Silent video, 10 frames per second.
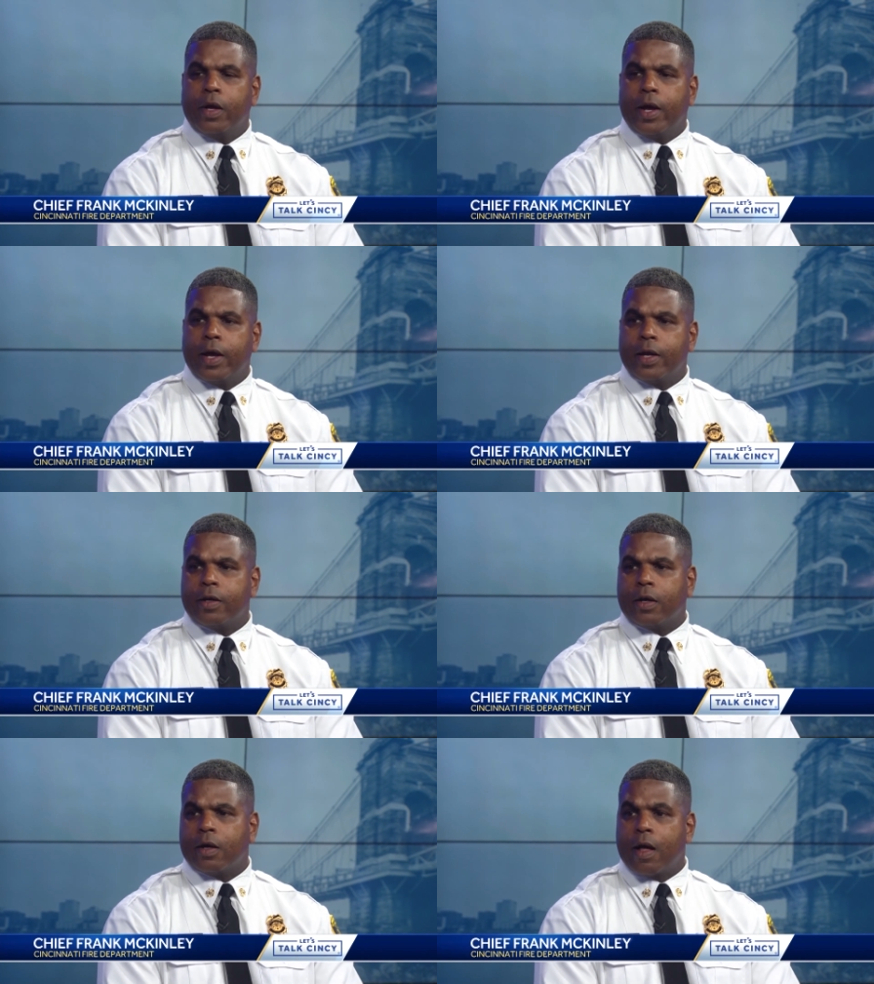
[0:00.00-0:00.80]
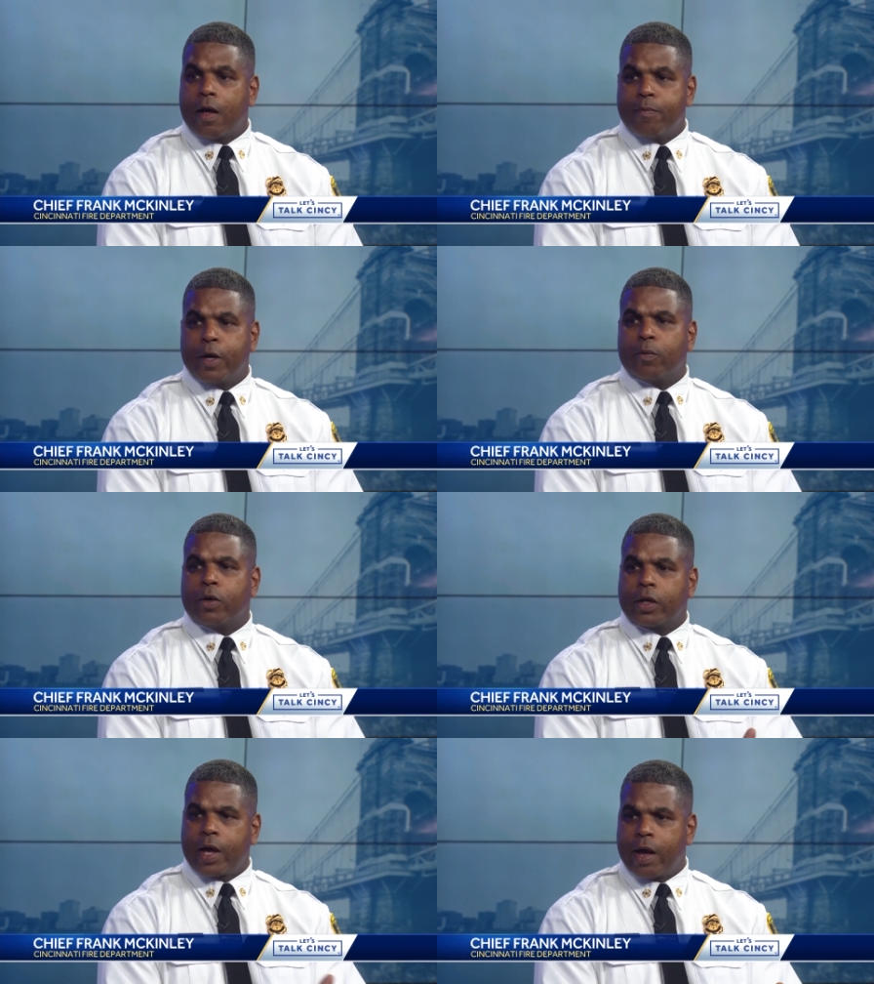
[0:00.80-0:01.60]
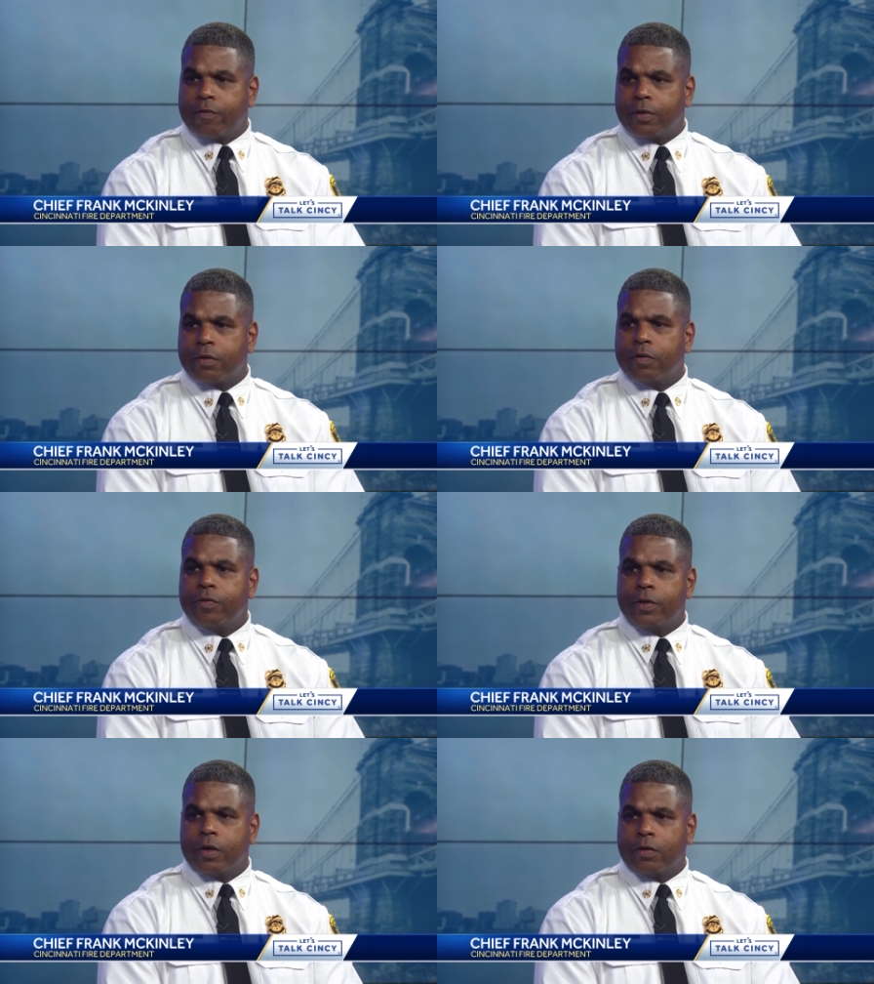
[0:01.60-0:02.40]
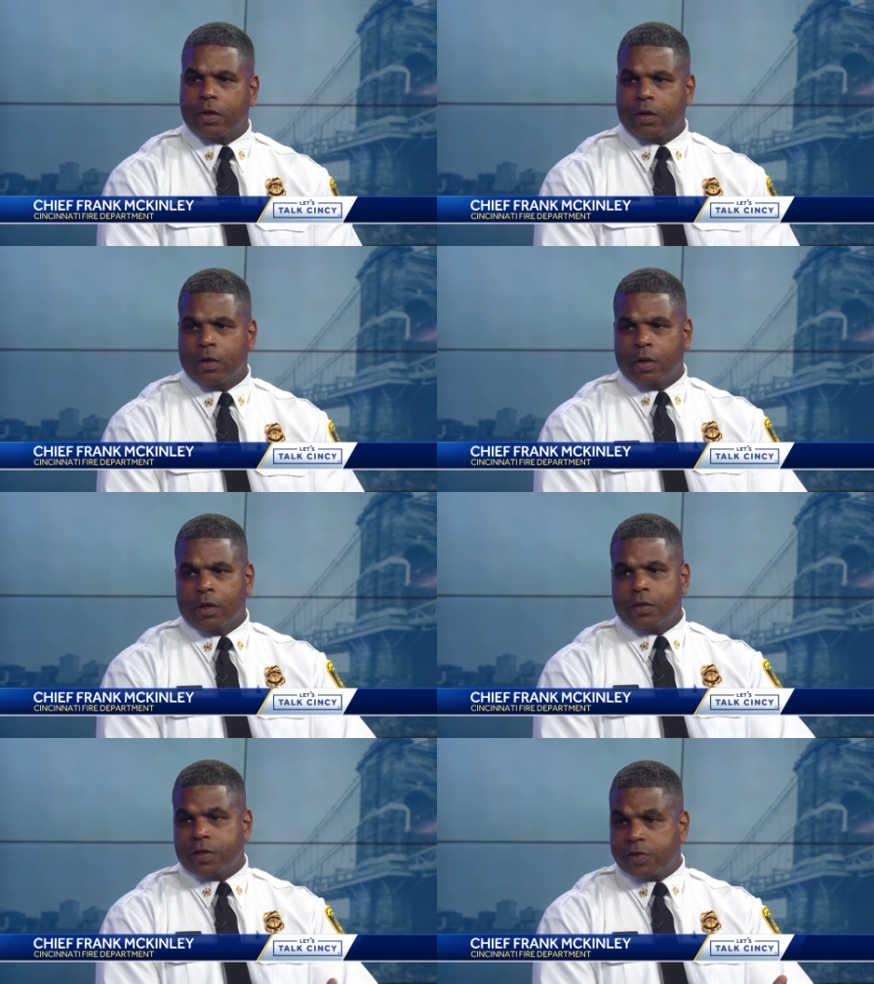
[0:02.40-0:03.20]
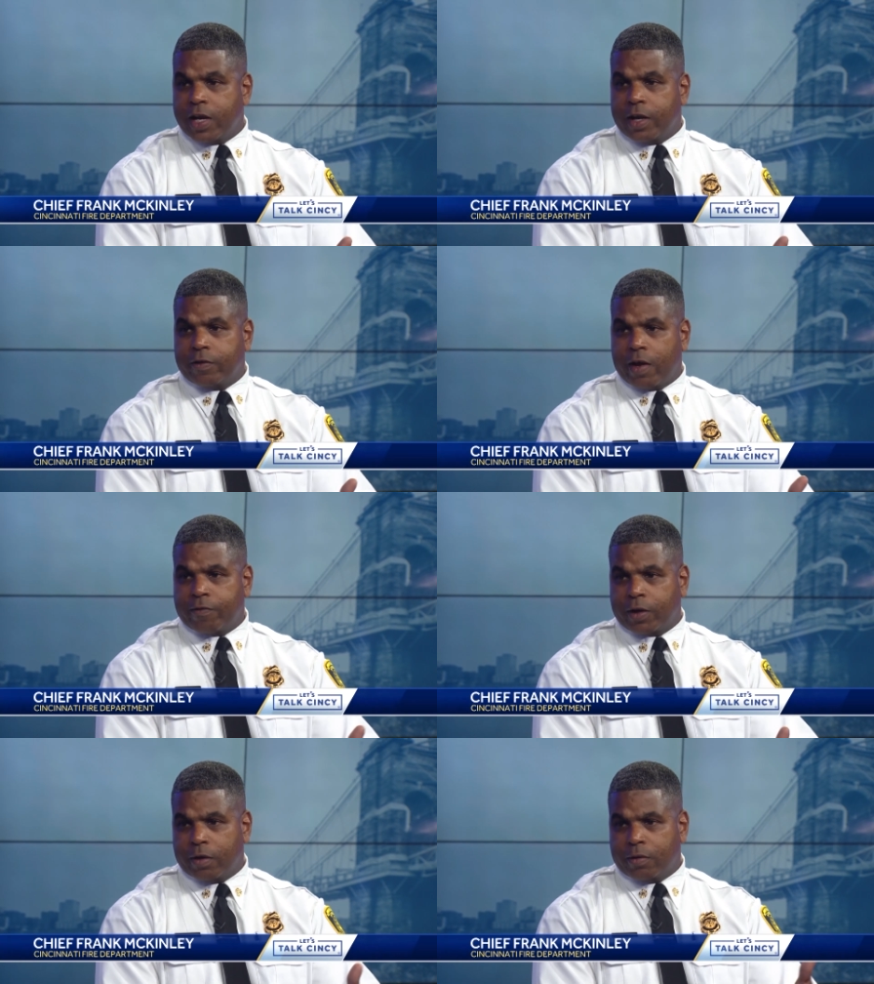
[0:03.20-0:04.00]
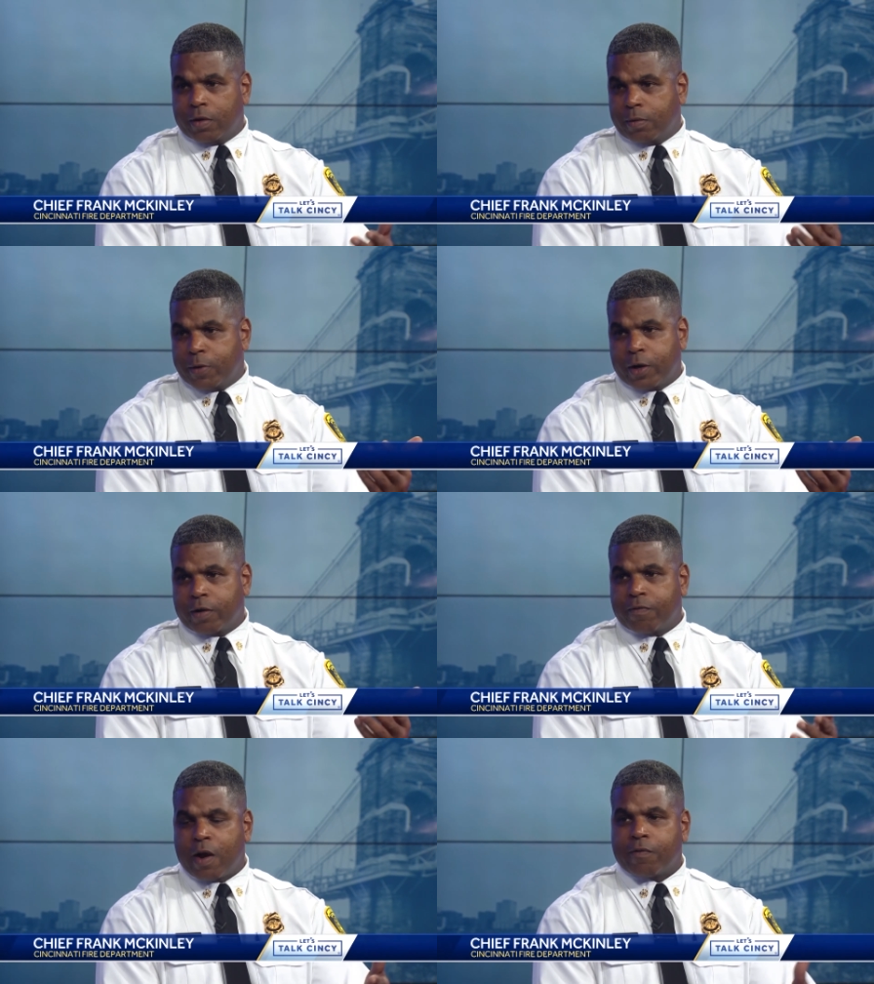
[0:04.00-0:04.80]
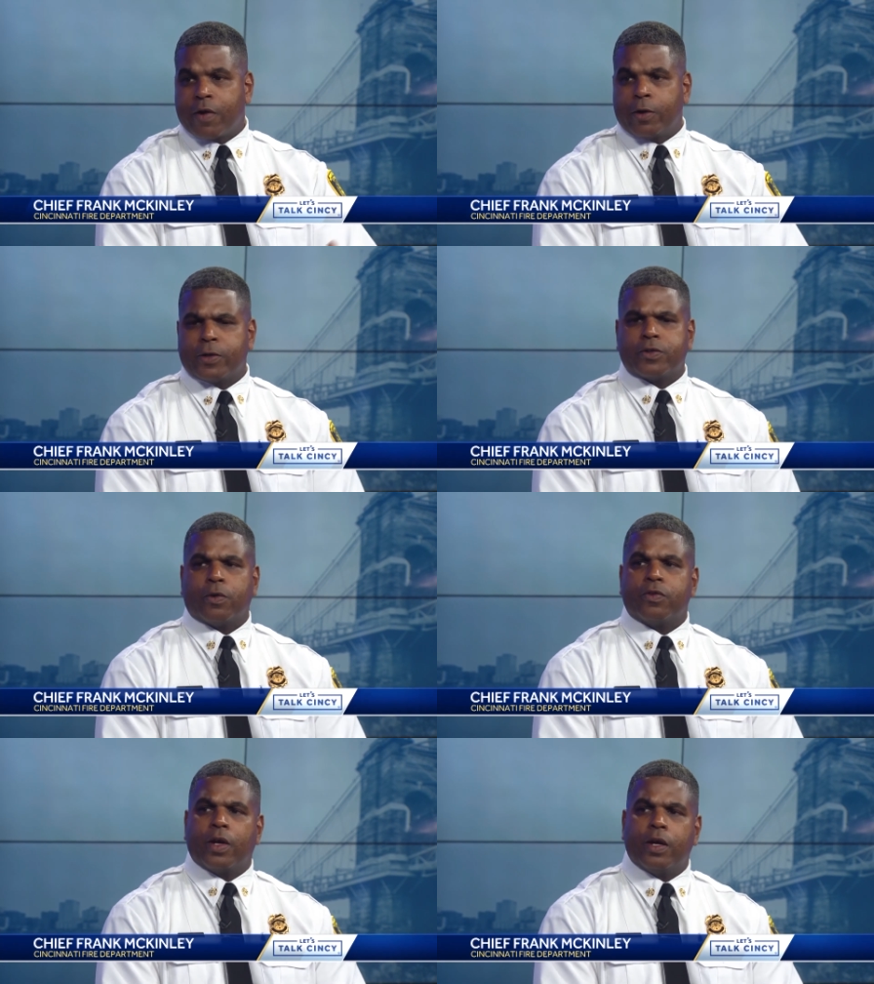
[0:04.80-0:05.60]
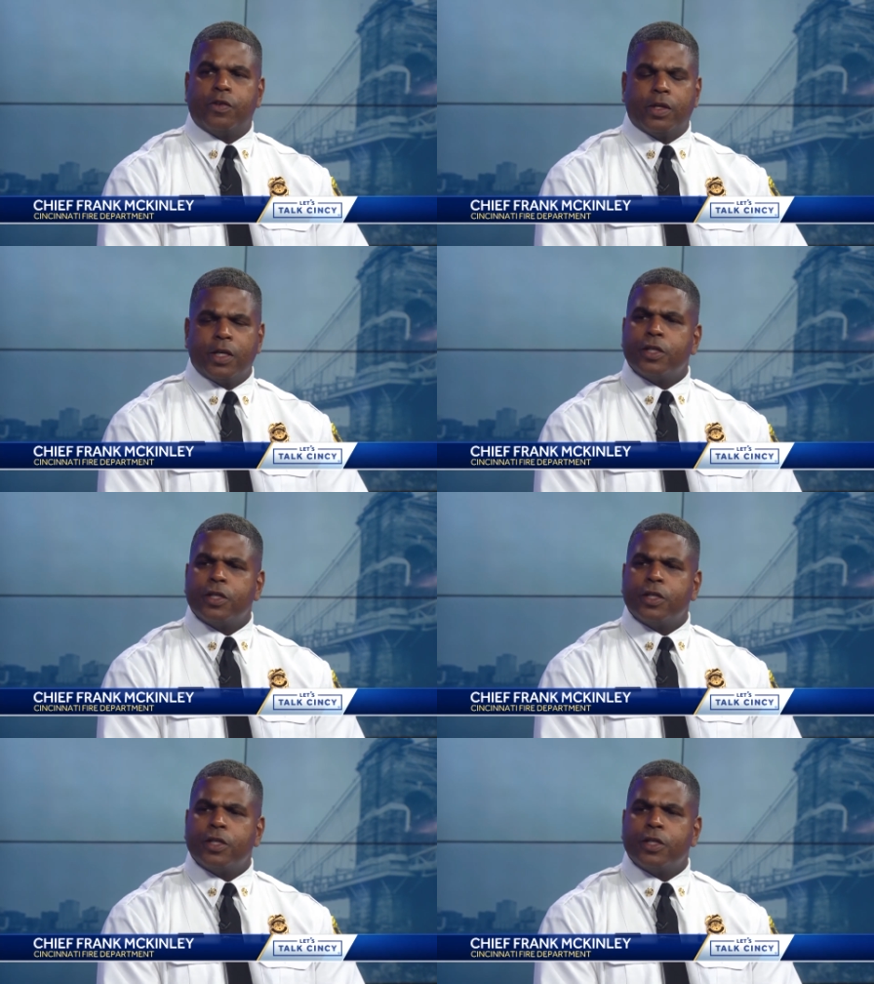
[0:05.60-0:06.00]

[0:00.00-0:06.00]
and uh, I met with CAFA, the, the Cincinnati's African American Firefighter Association.